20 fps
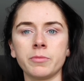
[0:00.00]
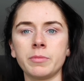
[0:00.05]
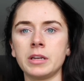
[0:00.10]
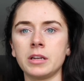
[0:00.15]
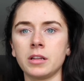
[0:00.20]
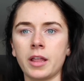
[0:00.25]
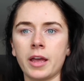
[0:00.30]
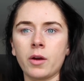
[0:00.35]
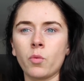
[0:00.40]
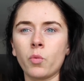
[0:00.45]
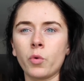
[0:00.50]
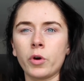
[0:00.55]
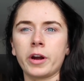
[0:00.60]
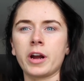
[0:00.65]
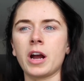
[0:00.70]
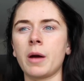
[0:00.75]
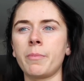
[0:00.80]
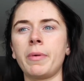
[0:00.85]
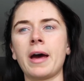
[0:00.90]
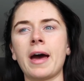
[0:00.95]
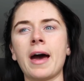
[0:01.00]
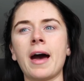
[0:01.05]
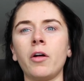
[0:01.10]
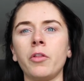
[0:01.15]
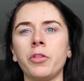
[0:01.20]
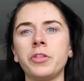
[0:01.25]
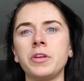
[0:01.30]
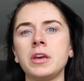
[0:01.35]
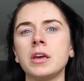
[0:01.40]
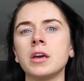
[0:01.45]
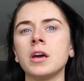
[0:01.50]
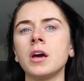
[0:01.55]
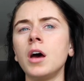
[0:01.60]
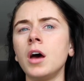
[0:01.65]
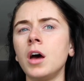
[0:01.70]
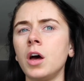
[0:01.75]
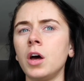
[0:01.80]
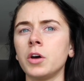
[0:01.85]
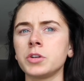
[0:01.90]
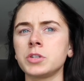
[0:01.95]
me to like work up a healthy
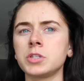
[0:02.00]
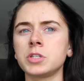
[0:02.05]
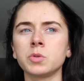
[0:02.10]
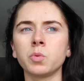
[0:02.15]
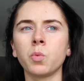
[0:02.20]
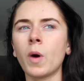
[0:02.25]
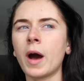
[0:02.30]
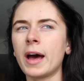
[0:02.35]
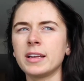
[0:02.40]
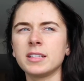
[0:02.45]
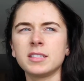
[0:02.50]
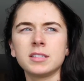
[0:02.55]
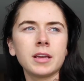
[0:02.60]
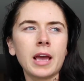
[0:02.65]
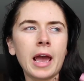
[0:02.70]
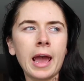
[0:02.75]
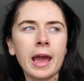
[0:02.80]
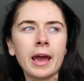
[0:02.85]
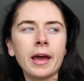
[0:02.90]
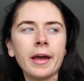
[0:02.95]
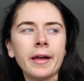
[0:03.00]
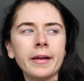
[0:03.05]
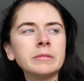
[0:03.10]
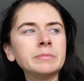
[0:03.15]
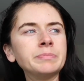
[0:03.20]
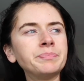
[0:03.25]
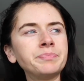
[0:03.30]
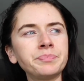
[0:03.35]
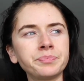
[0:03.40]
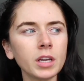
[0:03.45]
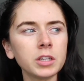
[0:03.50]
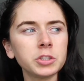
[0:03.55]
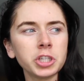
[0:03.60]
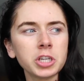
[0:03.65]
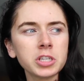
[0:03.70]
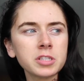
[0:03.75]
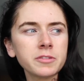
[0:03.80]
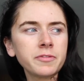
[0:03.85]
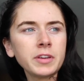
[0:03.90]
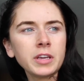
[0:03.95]
sweat and
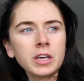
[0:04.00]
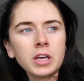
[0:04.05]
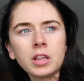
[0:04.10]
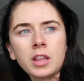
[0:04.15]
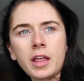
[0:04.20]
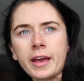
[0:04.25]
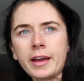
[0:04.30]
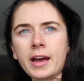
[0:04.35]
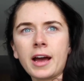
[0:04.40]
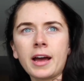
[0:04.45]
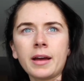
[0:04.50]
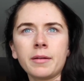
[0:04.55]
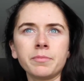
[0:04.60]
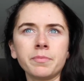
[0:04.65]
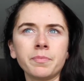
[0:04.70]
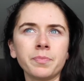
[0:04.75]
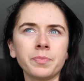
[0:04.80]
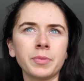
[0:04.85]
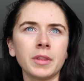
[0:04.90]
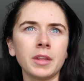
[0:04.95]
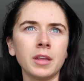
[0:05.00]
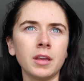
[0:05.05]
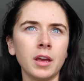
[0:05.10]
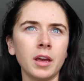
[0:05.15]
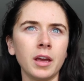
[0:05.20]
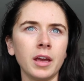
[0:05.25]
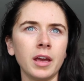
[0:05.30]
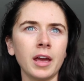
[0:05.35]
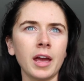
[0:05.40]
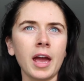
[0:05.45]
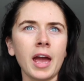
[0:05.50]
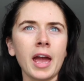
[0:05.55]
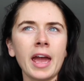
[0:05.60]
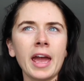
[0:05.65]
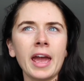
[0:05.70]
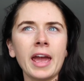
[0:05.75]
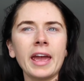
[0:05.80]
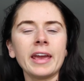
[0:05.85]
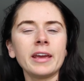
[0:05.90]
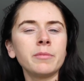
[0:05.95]
just feel like I'm
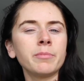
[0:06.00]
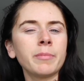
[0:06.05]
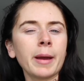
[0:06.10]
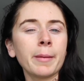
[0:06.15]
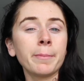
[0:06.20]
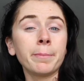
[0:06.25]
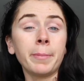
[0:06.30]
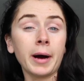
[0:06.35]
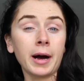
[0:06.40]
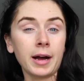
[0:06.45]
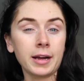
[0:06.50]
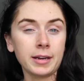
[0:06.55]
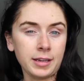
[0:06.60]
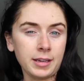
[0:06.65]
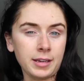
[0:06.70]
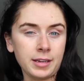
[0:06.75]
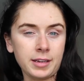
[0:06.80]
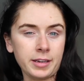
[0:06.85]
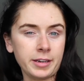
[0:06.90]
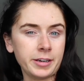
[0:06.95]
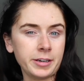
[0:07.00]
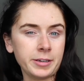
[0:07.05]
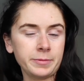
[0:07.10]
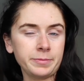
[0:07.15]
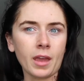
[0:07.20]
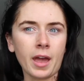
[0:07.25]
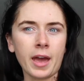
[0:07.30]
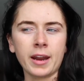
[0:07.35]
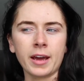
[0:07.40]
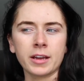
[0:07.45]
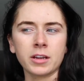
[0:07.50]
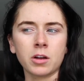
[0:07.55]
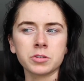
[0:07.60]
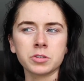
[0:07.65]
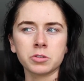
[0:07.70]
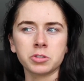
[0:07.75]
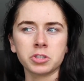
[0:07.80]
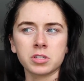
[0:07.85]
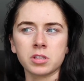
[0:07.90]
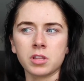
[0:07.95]
in my body here. And I
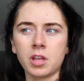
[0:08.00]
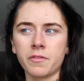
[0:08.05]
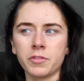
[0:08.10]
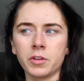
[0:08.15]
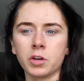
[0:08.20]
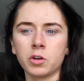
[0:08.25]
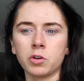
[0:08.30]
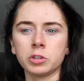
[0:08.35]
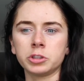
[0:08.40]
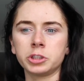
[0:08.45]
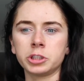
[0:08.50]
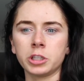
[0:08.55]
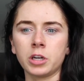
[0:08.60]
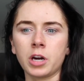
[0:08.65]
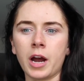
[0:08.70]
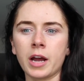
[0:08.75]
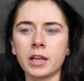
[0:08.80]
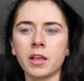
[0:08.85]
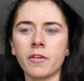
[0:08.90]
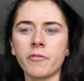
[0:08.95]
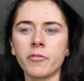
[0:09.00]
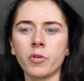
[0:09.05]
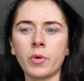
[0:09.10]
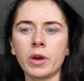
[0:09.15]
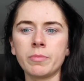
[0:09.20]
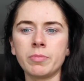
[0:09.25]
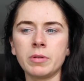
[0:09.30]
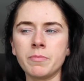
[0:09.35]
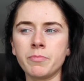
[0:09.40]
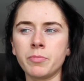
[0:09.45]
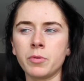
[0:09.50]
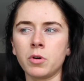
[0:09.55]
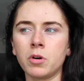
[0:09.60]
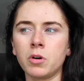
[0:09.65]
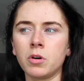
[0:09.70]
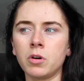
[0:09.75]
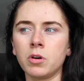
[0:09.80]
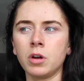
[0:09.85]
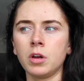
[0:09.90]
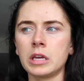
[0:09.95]
also just love the culture. I love the way
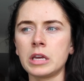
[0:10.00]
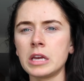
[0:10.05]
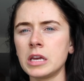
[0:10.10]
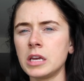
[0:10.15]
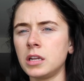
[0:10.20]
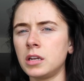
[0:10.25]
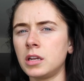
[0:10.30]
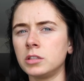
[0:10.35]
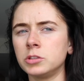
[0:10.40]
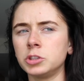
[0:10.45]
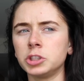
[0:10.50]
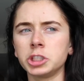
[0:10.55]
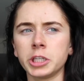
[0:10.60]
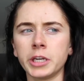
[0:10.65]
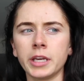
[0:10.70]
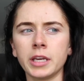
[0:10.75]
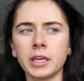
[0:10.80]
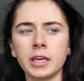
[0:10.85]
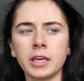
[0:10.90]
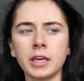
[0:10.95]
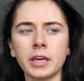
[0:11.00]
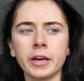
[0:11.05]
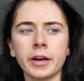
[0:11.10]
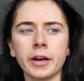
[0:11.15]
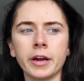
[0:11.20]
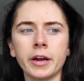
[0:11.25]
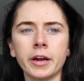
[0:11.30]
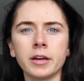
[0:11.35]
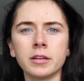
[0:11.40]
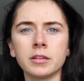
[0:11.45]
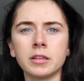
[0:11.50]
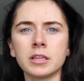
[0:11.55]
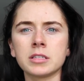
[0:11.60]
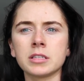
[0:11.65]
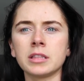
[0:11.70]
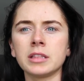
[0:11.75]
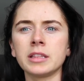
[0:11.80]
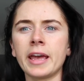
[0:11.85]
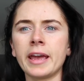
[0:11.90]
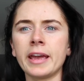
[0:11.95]
people eat and drink here, this
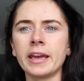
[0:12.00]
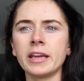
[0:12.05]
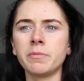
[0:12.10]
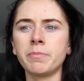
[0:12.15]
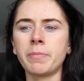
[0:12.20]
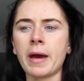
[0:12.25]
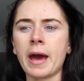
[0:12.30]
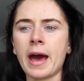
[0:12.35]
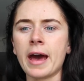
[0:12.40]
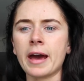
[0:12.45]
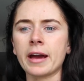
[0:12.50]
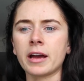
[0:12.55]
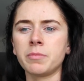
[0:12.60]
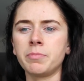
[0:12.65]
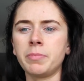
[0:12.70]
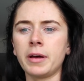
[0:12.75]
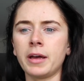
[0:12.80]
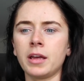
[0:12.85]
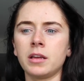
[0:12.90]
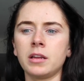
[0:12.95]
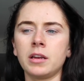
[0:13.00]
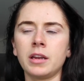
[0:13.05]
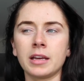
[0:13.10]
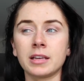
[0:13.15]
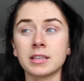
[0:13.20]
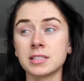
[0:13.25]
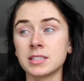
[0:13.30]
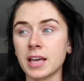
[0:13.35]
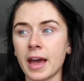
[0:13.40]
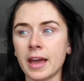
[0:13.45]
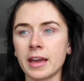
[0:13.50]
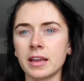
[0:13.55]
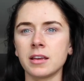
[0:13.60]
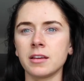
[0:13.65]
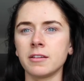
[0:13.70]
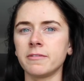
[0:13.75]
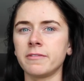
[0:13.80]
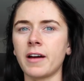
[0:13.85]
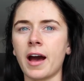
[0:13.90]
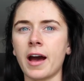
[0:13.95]
laid back but
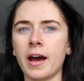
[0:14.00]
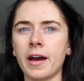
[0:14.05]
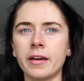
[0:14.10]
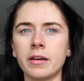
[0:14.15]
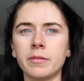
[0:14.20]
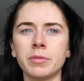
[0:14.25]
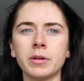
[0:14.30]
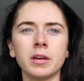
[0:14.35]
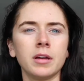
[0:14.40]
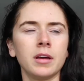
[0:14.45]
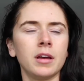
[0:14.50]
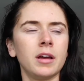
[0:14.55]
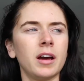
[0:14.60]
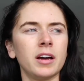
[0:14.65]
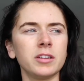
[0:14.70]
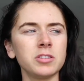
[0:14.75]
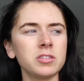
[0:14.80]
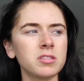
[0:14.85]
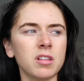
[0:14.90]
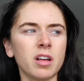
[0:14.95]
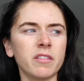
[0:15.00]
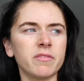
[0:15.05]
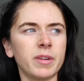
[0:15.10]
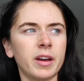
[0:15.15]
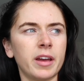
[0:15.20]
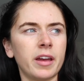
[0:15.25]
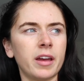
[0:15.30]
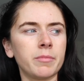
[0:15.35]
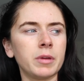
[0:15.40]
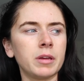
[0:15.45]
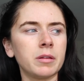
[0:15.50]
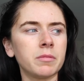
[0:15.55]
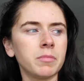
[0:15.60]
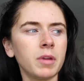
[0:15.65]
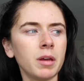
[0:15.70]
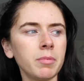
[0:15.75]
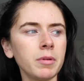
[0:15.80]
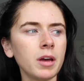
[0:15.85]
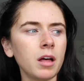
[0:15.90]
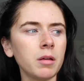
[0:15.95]
exciting vibe. I just love Miami.
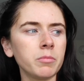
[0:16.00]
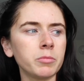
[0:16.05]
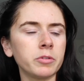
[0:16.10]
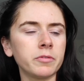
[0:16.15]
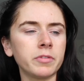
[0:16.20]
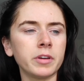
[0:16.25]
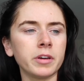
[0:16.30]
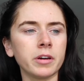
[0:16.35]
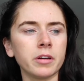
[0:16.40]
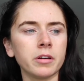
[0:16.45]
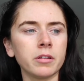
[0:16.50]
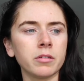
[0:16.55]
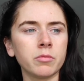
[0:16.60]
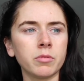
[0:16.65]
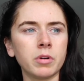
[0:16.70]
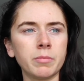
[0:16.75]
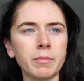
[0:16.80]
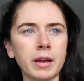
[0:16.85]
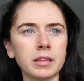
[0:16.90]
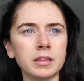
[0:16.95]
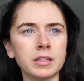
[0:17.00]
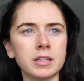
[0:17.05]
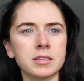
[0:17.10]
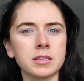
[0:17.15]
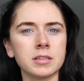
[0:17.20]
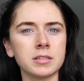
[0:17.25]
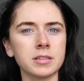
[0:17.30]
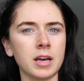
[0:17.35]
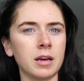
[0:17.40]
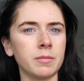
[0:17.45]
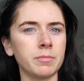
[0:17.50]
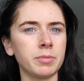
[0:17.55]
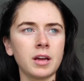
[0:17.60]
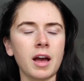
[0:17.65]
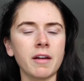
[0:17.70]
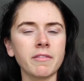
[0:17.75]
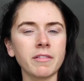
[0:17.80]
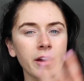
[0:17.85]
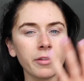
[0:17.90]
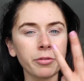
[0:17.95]
Maybe I'll move here when my lease is up.
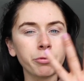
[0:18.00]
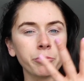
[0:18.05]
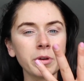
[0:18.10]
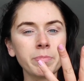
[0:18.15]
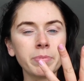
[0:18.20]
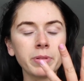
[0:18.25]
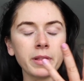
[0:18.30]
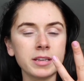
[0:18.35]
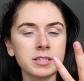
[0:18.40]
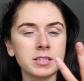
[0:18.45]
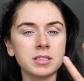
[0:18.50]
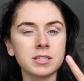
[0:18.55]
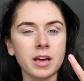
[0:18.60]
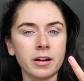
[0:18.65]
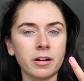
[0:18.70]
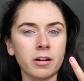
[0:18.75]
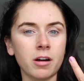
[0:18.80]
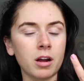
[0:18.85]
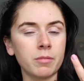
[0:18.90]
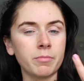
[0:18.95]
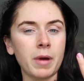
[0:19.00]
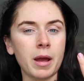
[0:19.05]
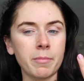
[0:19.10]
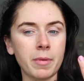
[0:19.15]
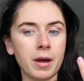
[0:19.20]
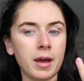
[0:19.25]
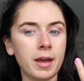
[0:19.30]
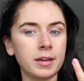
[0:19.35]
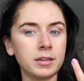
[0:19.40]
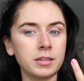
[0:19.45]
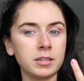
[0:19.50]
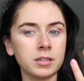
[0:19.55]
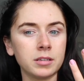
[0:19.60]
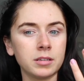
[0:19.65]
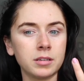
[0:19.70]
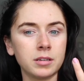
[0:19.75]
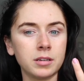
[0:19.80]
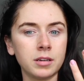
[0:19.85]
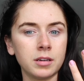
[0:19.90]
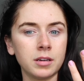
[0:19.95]
I've got three places that are on my mind:
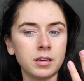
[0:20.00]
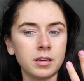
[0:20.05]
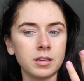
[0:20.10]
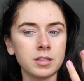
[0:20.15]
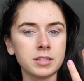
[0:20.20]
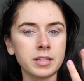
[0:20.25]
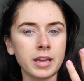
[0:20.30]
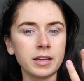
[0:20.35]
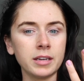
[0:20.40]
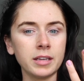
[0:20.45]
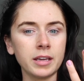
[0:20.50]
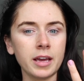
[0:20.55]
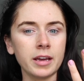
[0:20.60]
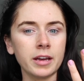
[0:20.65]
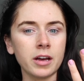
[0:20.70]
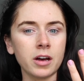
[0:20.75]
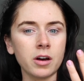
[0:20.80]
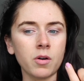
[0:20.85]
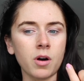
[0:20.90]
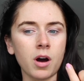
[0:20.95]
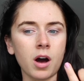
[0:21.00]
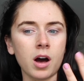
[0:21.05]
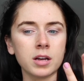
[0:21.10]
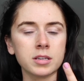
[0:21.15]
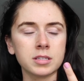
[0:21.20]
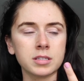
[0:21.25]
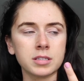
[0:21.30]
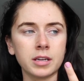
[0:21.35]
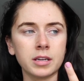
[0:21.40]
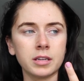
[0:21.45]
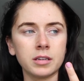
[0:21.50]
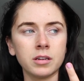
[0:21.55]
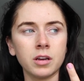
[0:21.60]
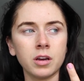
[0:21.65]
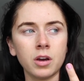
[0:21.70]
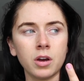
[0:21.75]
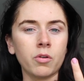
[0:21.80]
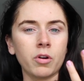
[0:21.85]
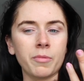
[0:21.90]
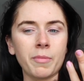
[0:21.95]
San Diego, Austin,
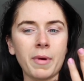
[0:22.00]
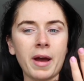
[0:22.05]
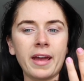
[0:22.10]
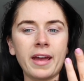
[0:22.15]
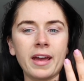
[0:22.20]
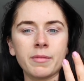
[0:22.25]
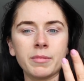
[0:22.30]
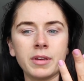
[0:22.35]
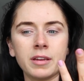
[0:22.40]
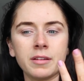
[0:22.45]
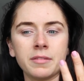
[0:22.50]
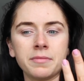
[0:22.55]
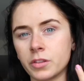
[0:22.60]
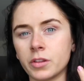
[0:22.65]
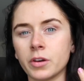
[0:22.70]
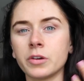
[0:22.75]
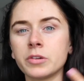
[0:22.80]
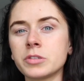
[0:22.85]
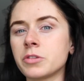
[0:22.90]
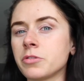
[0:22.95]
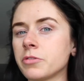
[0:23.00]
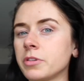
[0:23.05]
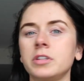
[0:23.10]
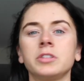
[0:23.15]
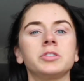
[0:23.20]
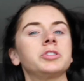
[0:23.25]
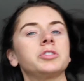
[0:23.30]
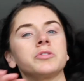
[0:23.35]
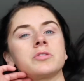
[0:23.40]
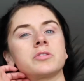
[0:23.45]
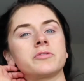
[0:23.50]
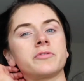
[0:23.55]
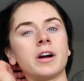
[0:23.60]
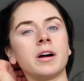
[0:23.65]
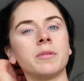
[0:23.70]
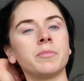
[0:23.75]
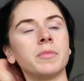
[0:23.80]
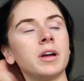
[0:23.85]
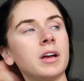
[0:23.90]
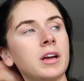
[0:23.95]
or Miami. Those three to choose
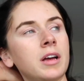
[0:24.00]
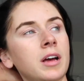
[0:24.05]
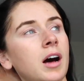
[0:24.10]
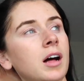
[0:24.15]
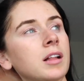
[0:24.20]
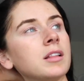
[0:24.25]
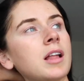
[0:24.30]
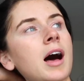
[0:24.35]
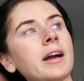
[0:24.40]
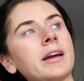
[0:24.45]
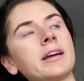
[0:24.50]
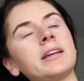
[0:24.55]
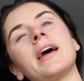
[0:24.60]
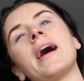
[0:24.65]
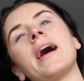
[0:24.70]
from. A lot can